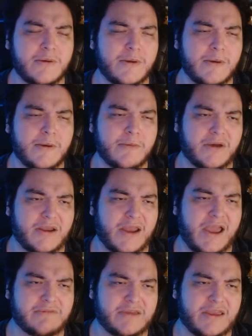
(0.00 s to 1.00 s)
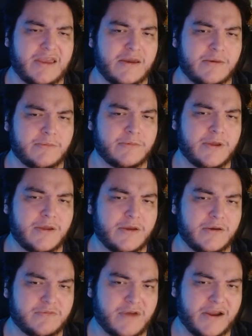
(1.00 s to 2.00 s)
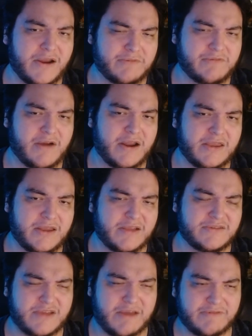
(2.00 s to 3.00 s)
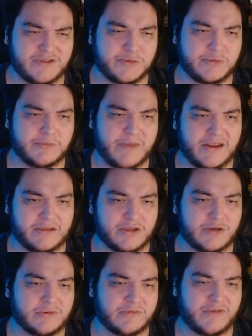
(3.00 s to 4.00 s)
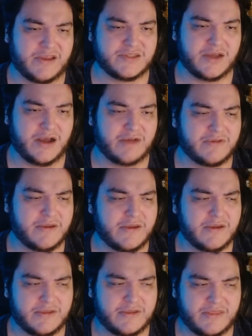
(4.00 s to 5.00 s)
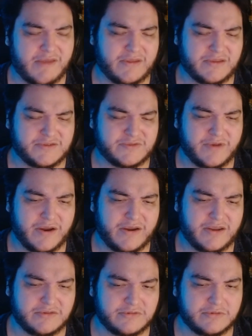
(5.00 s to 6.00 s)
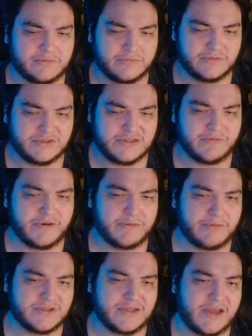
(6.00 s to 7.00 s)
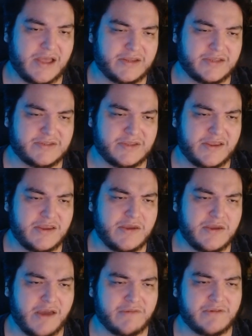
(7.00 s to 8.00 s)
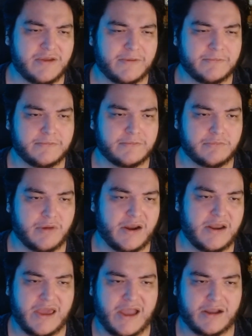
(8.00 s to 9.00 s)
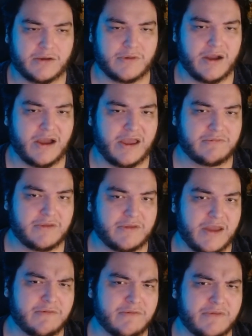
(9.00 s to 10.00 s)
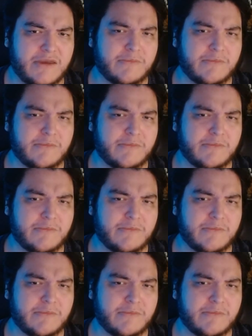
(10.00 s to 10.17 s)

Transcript: But having him fight against, having Superman and Lobo face off, they have these very different personalities. And then you have Brainiac arrive and have him